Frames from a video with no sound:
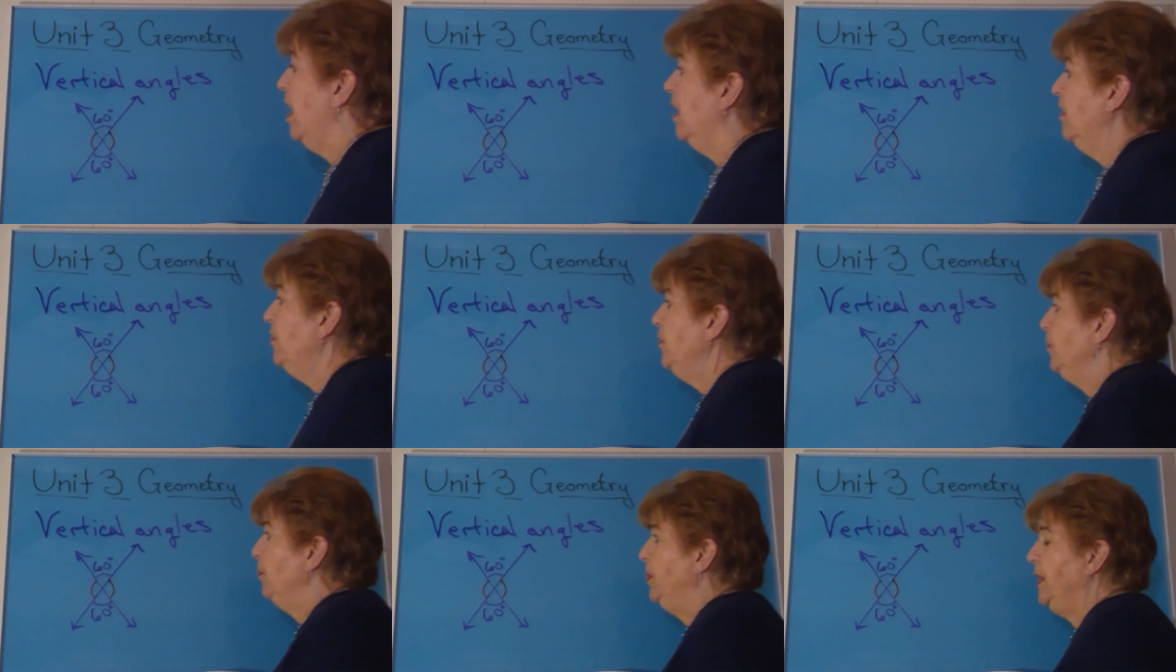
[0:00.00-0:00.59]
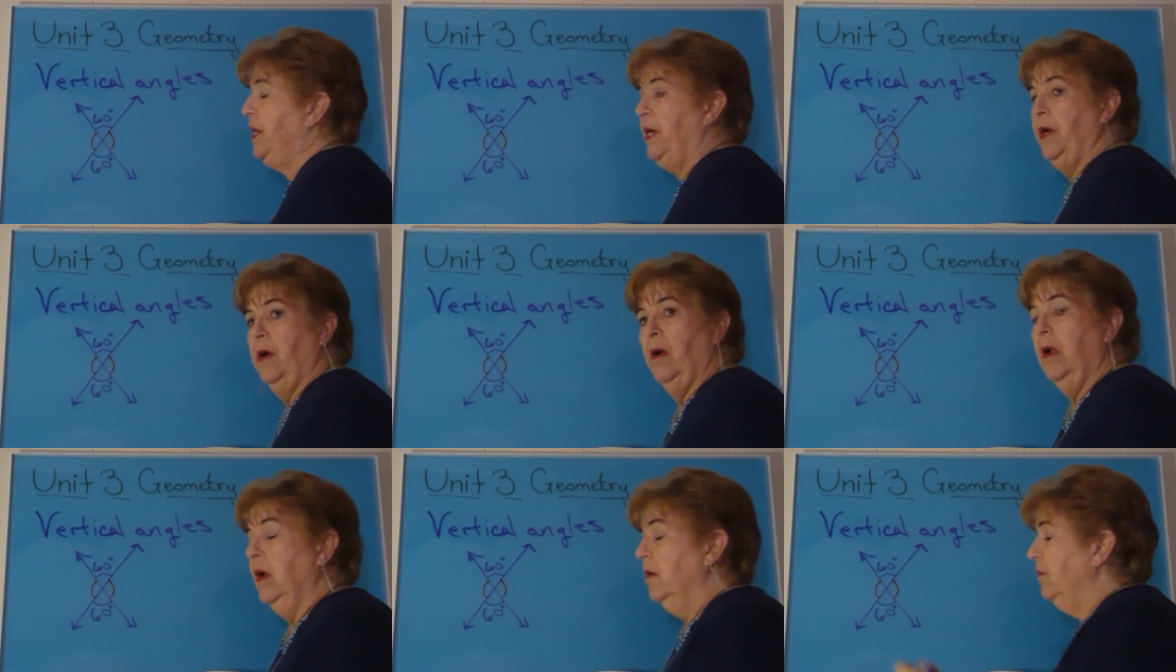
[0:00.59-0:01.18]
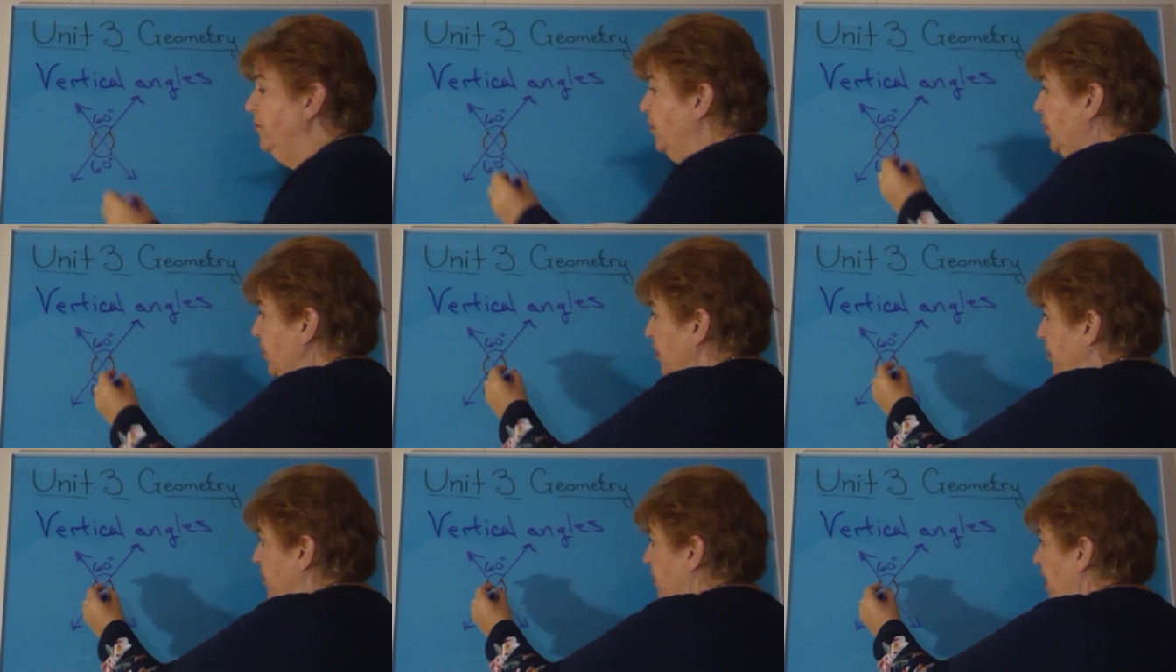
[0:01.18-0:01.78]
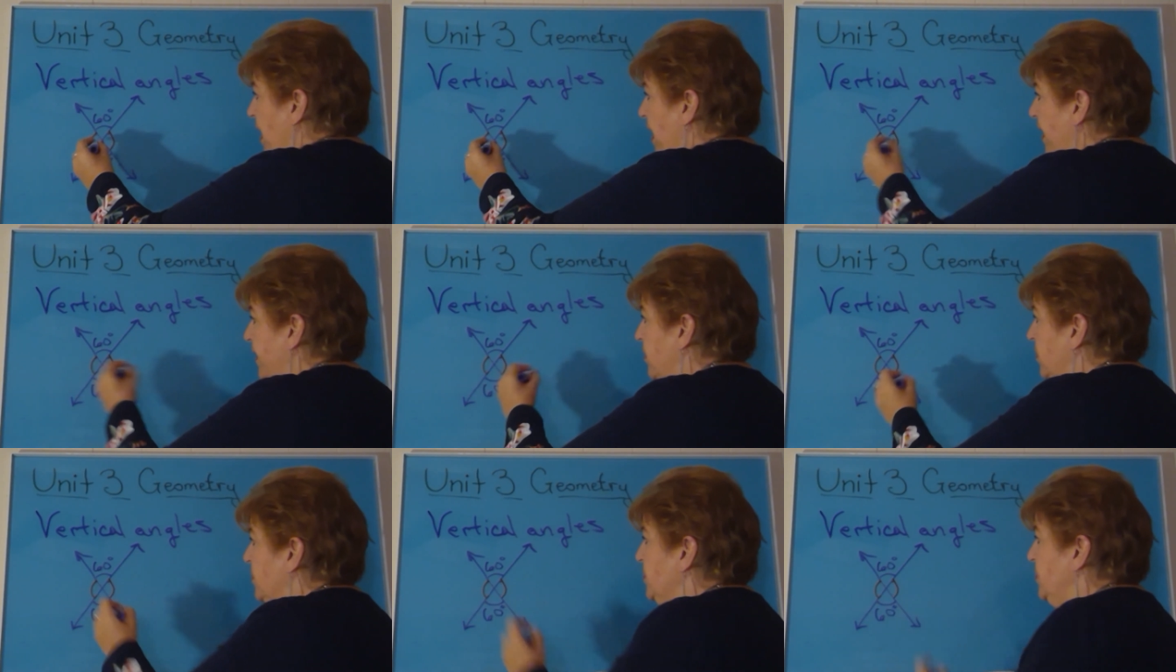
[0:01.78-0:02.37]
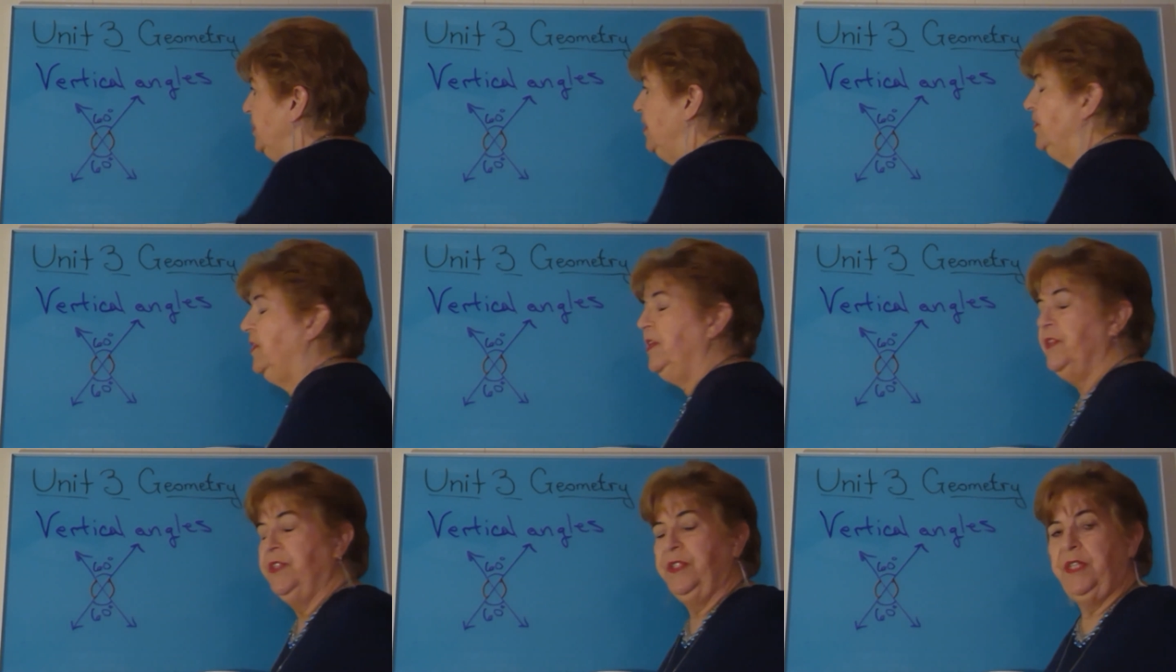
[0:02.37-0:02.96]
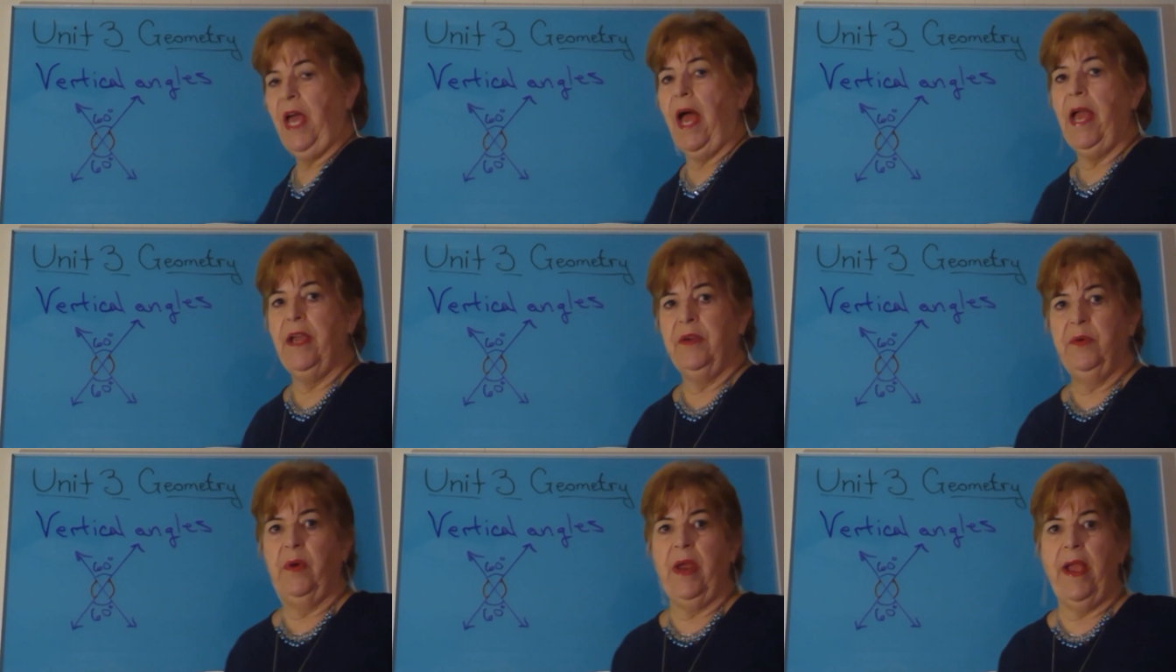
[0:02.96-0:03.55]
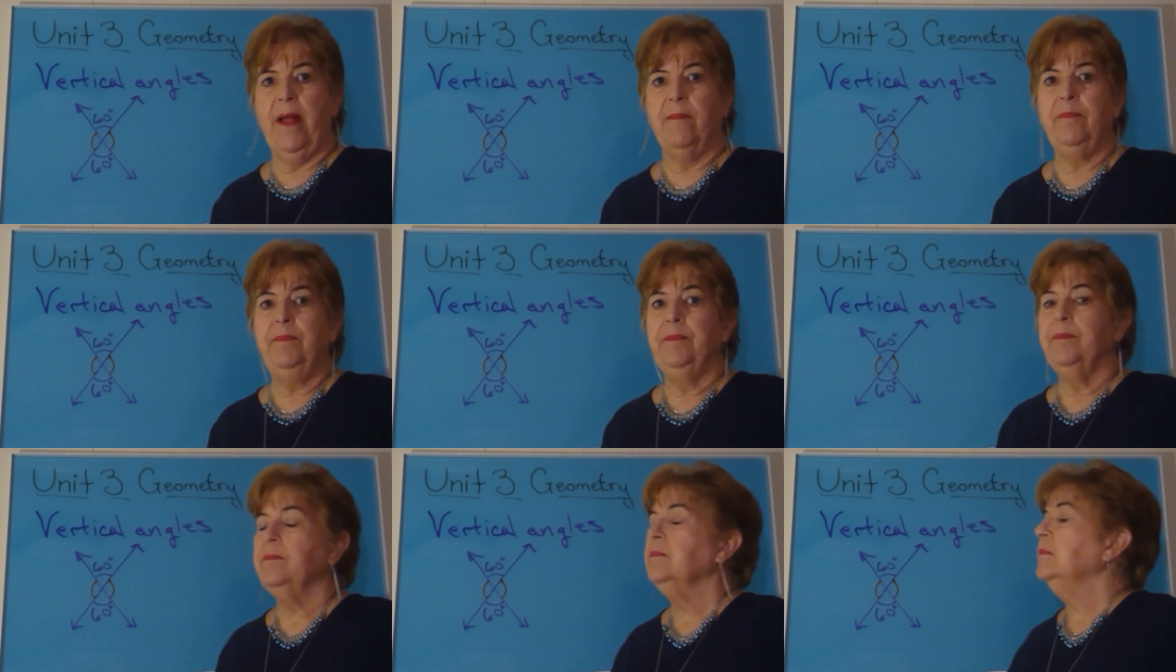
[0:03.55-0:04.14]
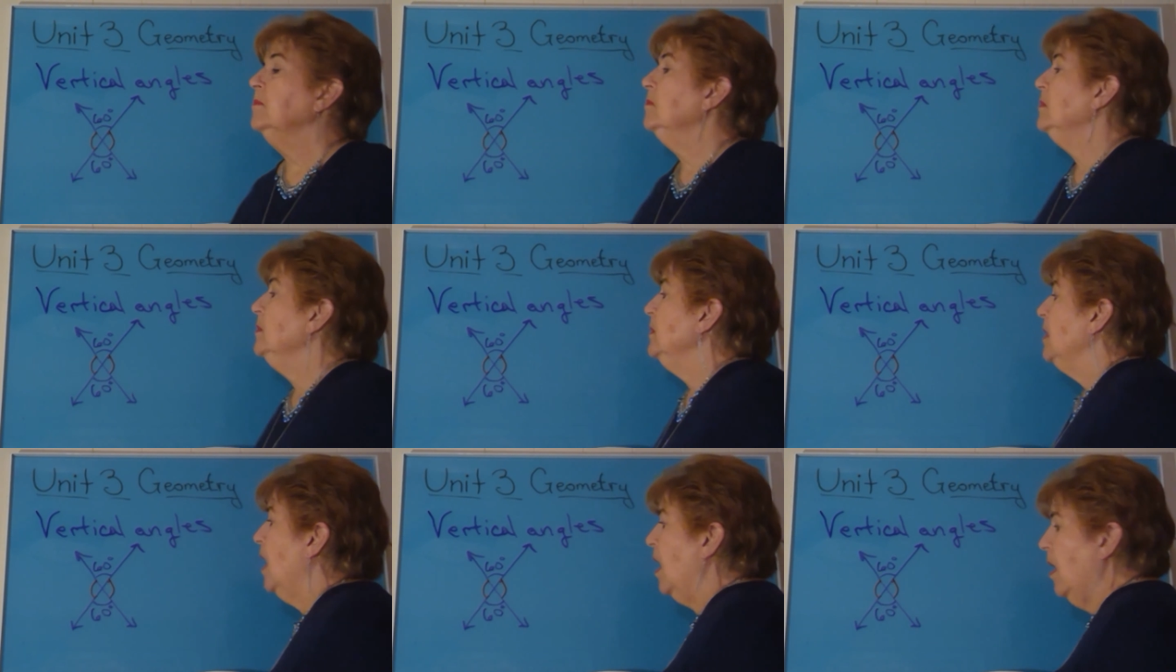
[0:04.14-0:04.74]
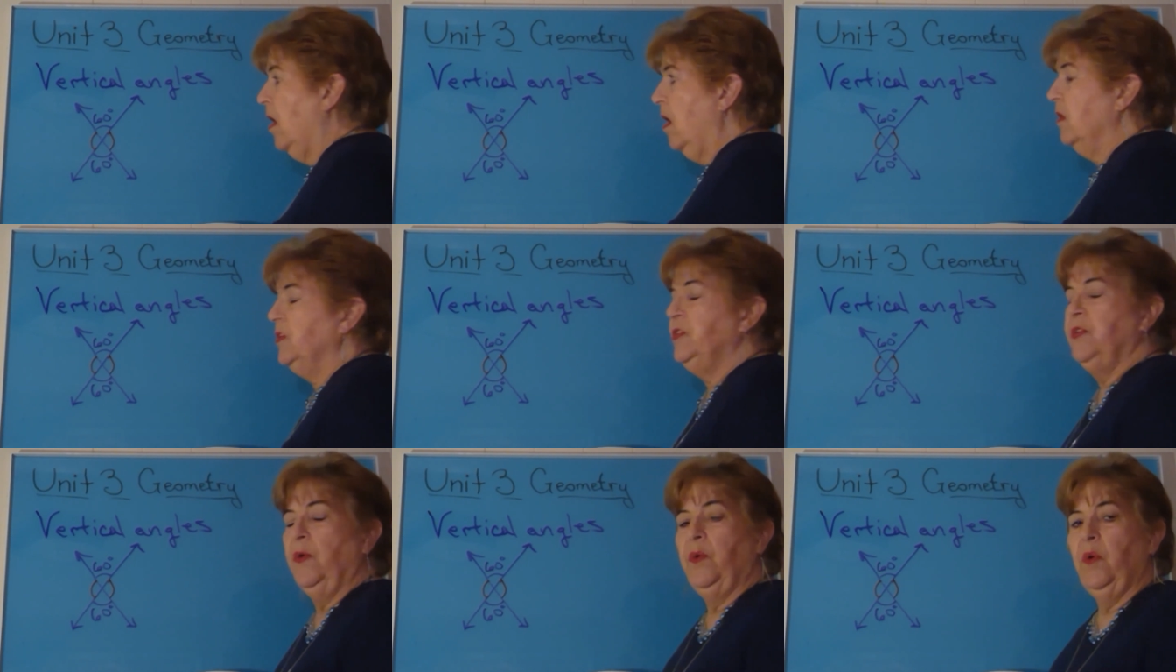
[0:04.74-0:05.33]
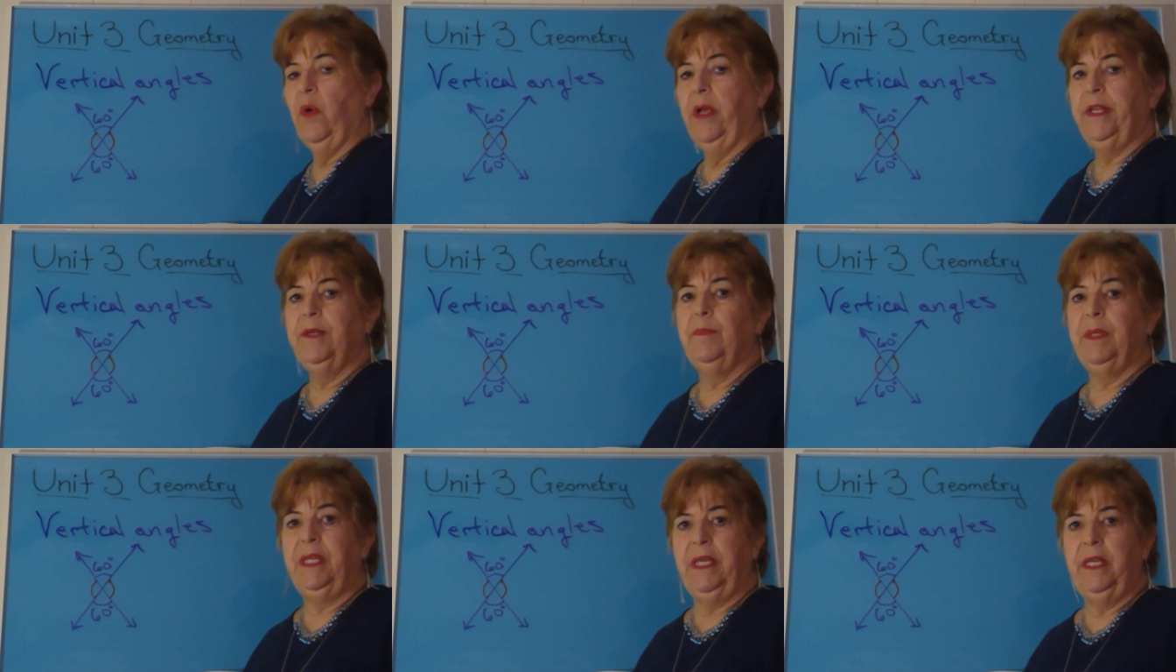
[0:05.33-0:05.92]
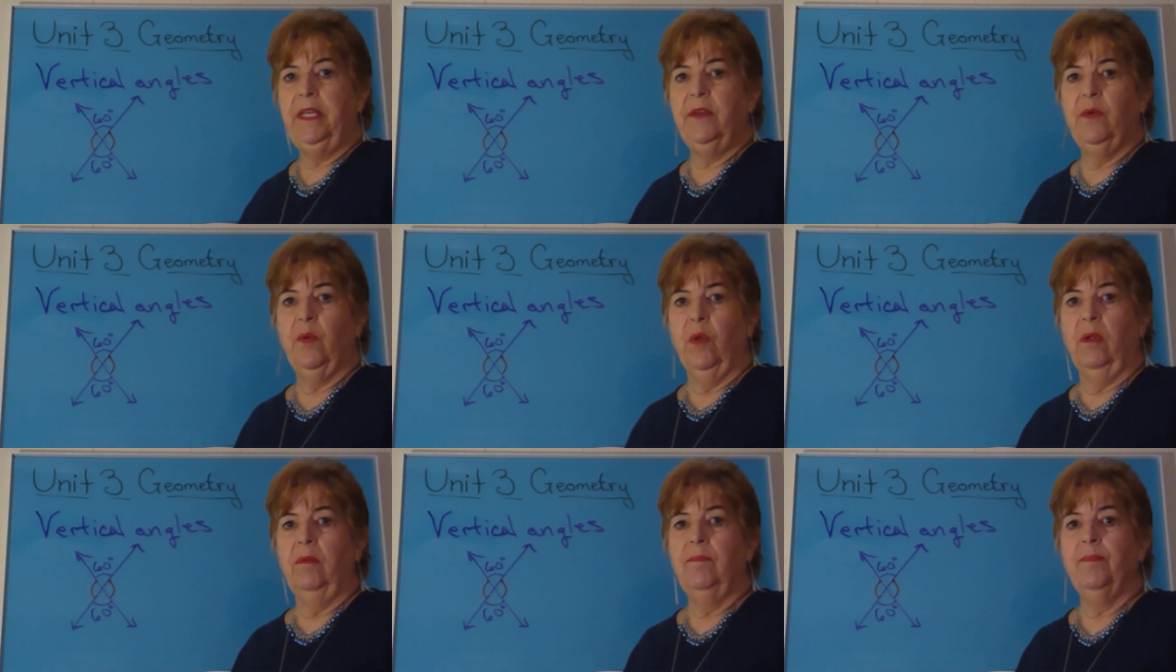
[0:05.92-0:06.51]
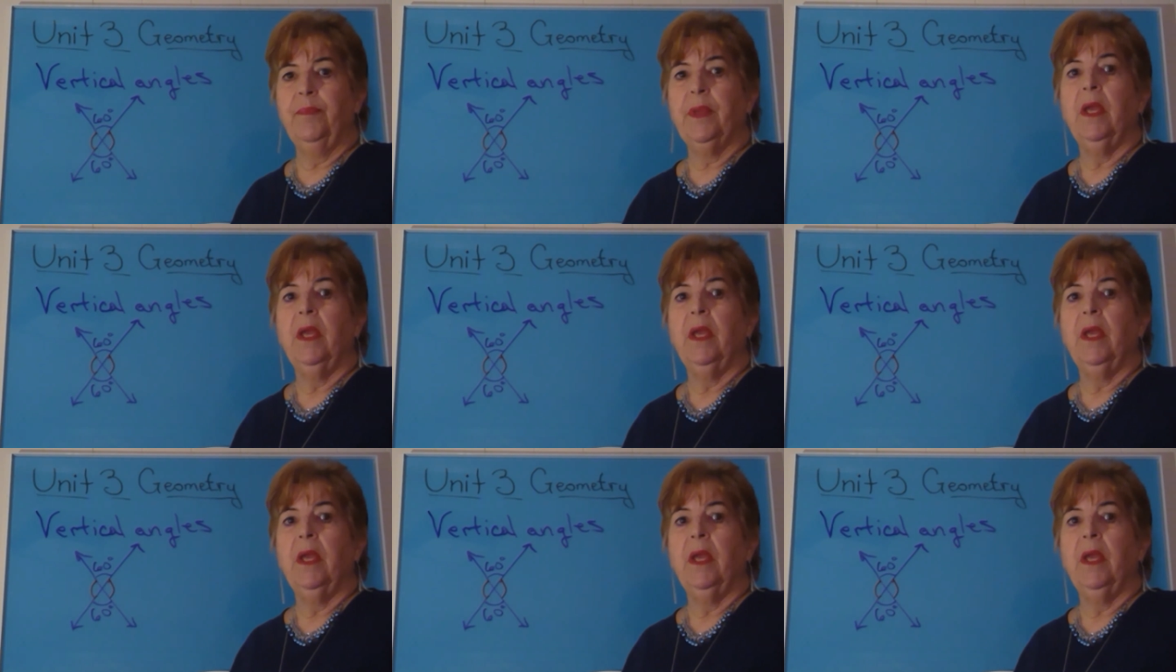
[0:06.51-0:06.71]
other pair of vertical angles in this diagram are also going to be equal.